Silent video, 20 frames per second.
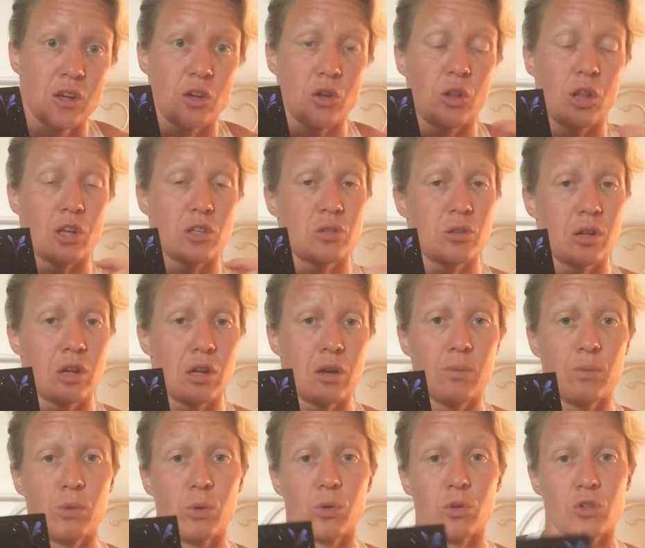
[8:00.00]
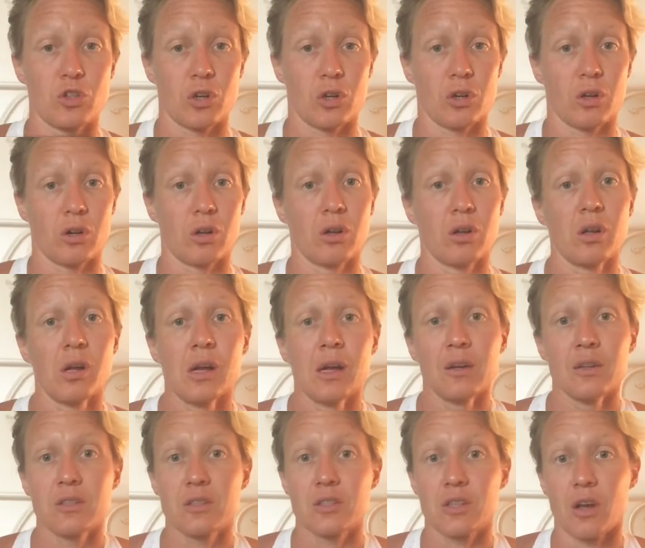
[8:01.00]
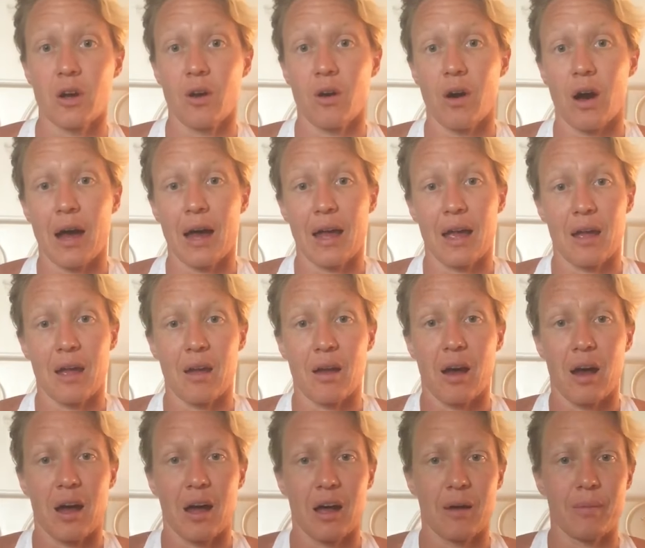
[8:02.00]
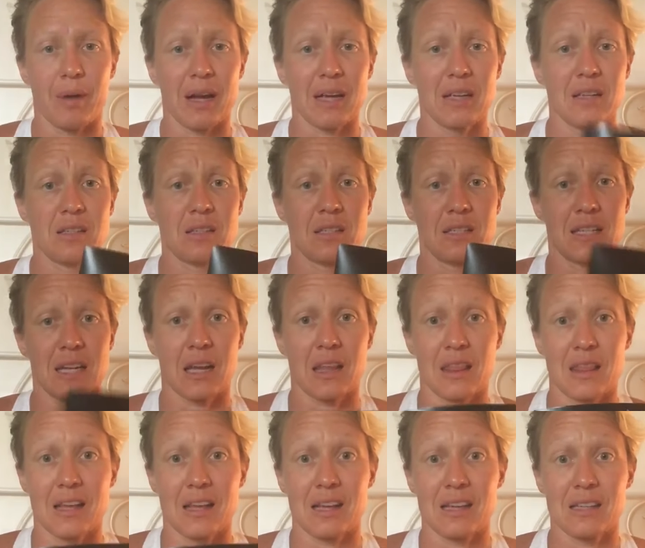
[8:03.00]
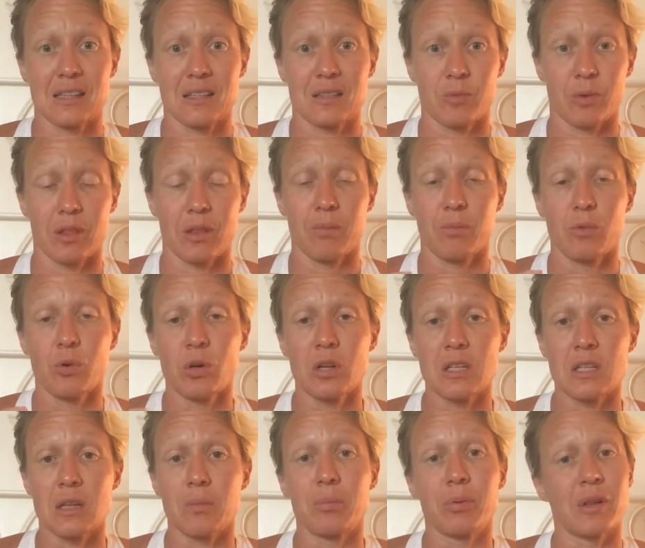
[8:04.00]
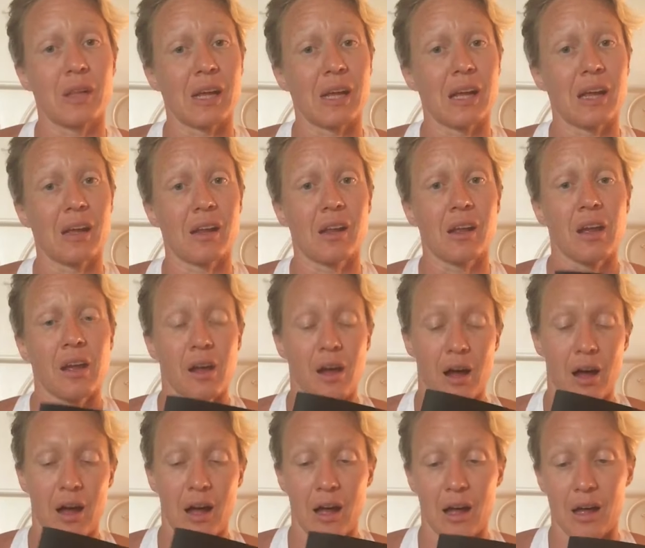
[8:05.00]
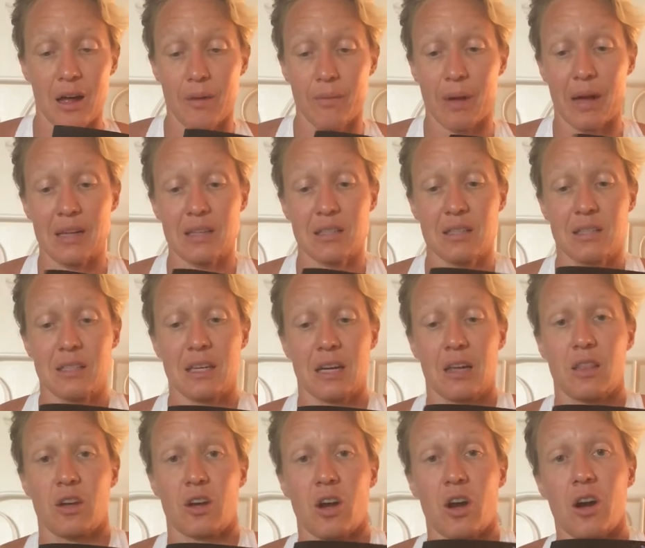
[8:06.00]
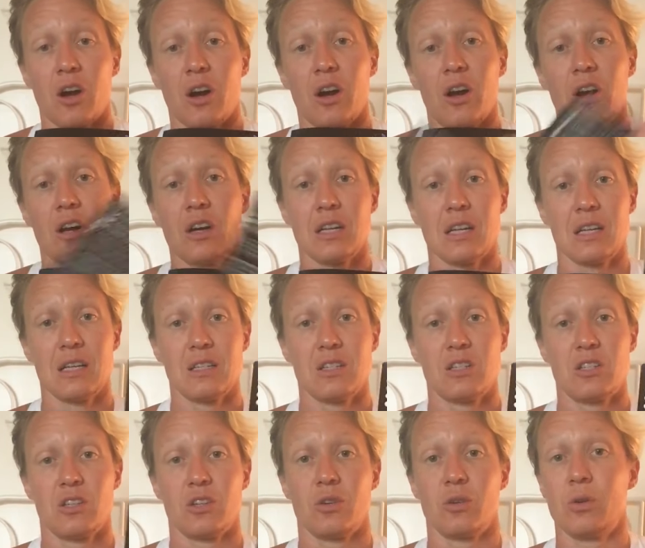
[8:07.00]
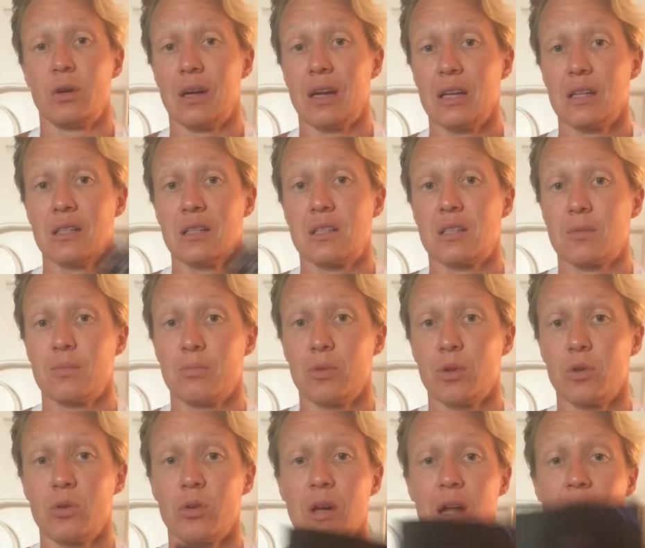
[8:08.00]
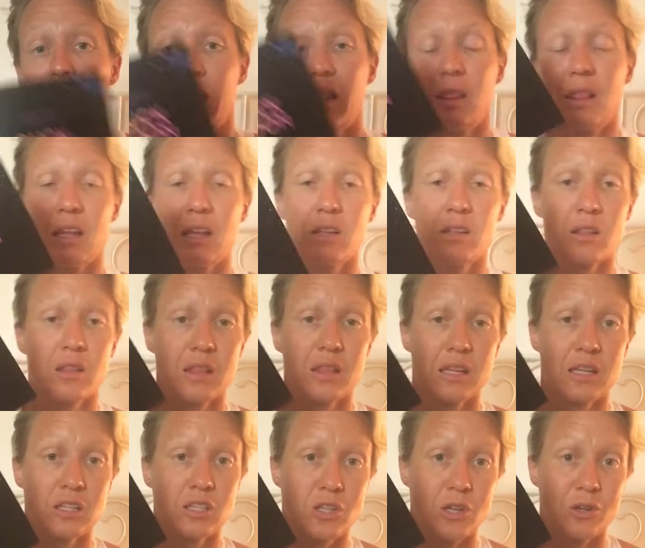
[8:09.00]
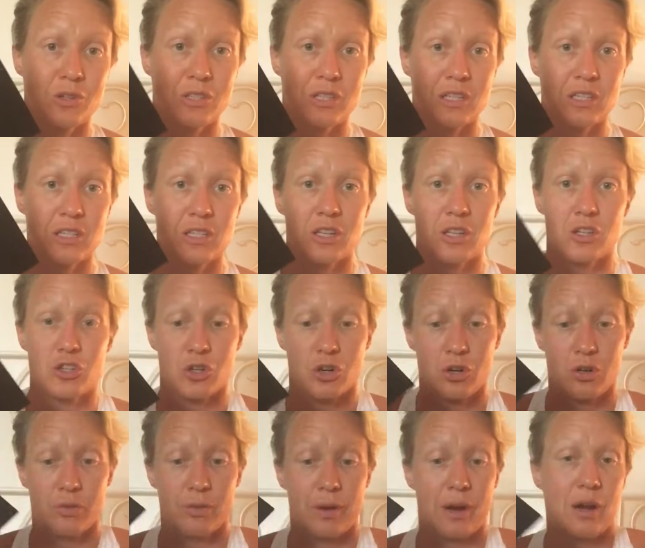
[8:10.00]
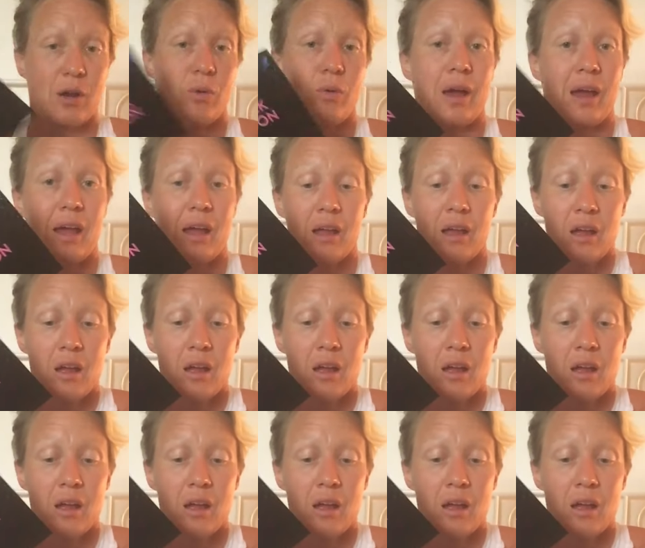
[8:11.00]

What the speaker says: you'll also get a moon journal. So I stick these when the moon is complete. I stick the card into its moon, and this goes into the journal right away,